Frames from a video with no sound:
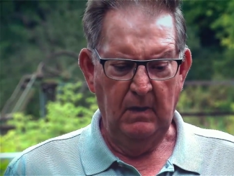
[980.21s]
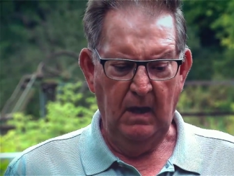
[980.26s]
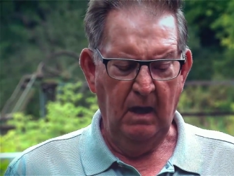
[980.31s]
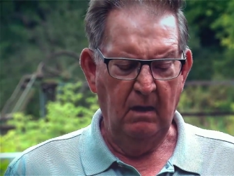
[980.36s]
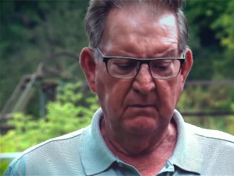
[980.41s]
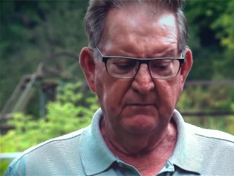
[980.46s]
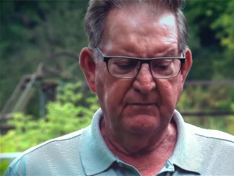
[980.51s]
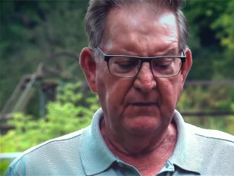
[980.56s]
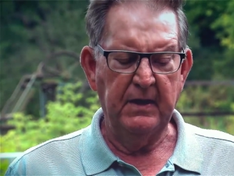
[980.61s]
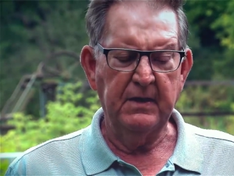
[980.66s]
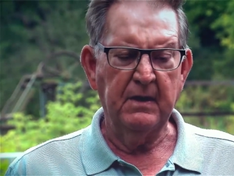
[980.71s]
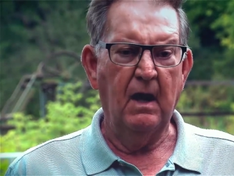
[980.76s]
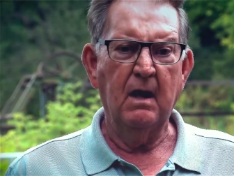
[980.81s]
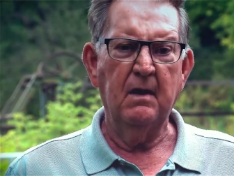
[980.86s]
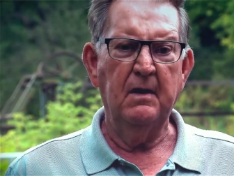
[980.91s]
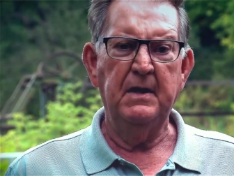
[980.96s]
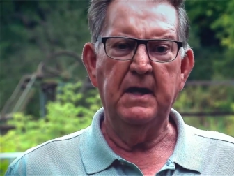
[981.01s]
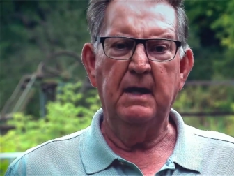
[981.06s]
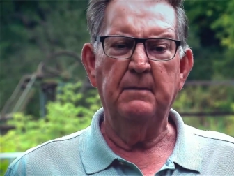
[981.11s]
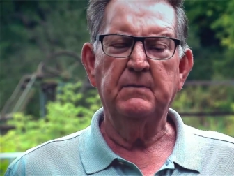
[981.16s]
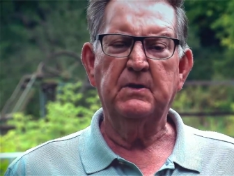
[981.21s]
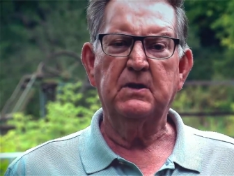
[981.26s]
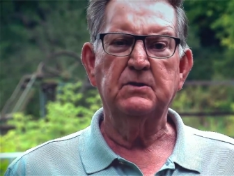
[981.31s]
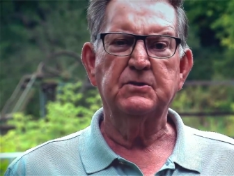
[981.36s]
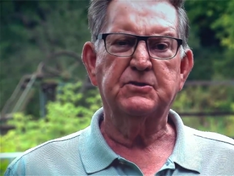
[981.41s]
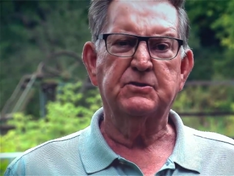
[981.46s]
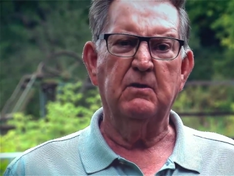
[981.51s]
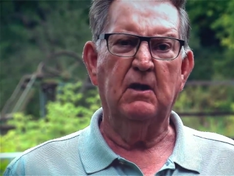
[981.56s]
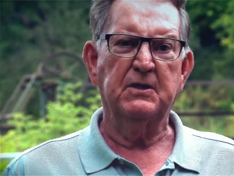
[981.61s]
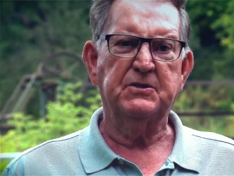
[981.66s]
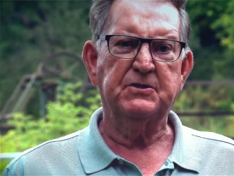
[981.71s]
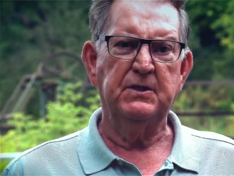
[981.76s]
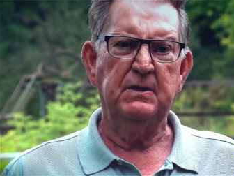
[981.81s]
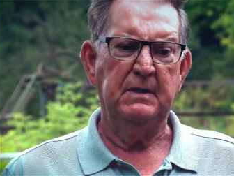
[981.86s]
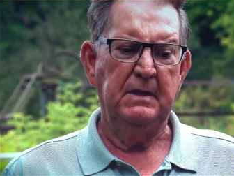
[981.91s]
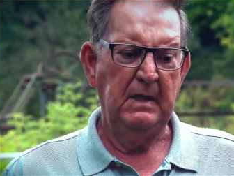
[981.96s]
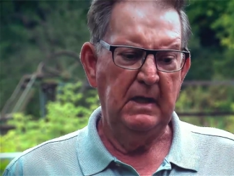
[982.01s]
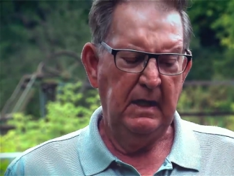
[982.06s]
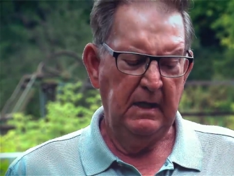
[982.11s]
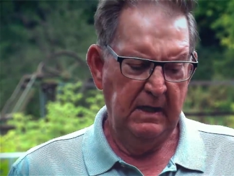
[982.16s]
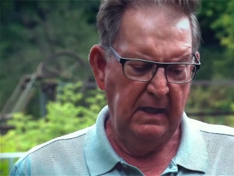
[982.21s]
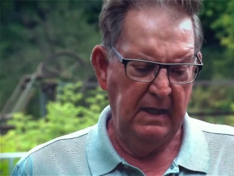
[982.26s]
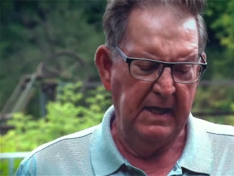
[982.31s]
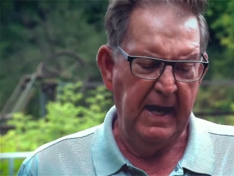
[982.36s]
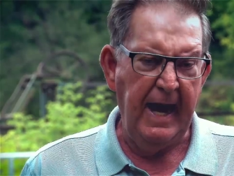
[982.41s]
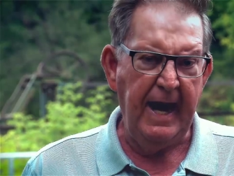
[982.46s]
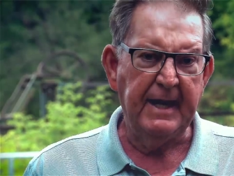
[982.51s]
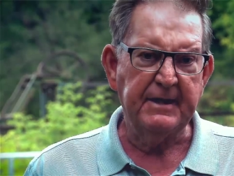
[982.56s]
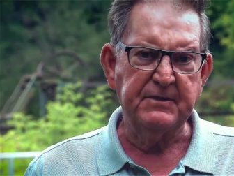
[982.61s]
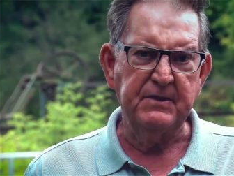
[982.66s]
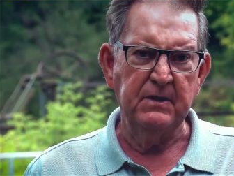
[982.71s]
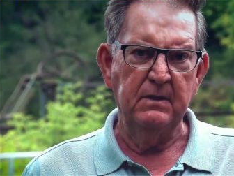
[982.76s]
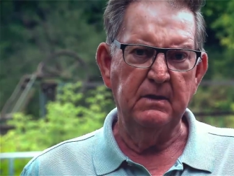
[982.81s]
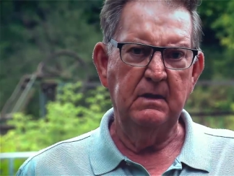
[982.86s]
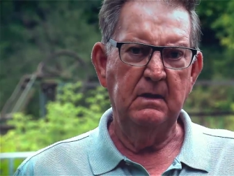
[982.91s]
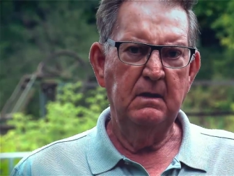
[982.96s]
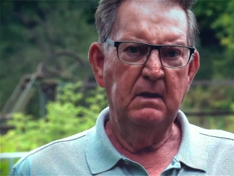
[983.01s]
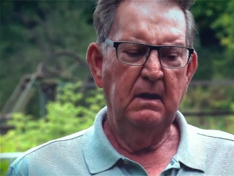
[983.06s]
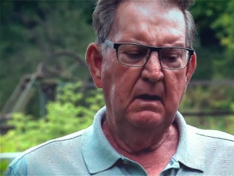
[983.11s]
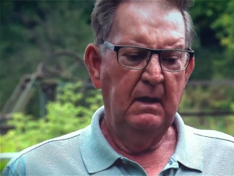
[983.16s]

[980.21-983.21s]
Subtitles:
outfit, R&M Construction, in Acton,